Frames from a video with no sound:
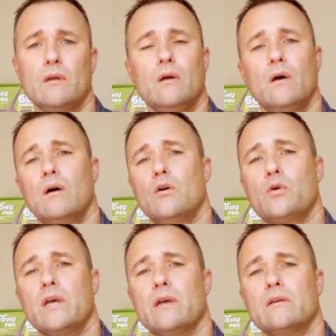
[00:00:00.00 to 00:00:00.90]

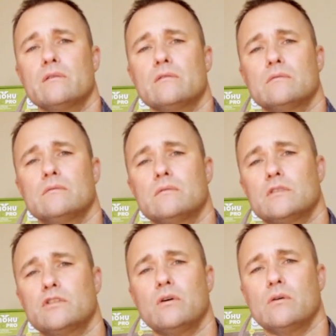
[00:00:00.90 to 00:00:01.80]
Okay,
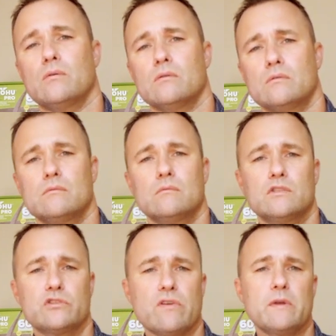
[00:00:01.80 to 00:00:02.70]
so
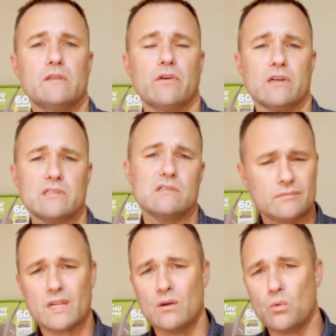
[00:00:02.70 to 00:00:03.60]
streaming devices.
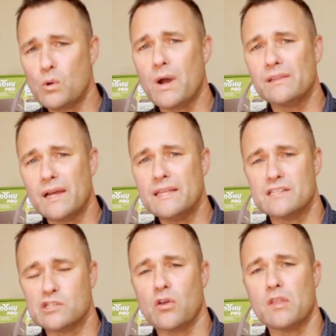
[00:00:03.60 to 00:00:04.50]
What do I like that's
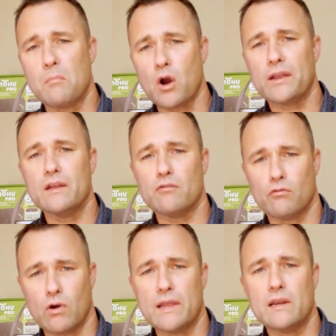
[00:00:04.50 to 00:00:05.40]
on the market
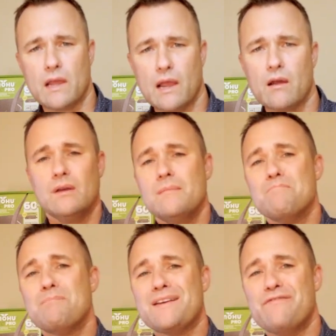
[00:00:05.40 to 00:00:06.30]
right now?
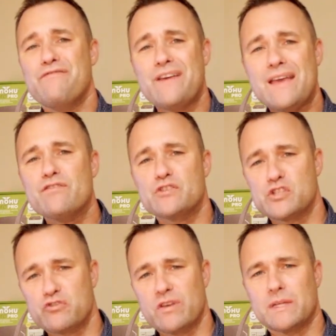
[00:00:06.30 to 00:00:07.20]
My favorite
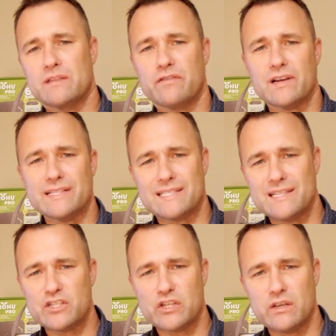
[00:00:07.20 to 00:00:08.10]
streaming device
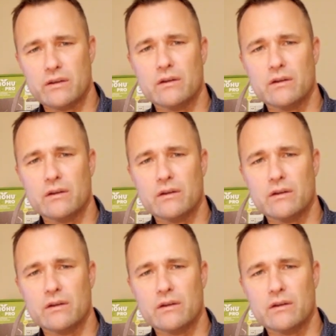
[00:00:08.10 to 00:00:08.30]
this year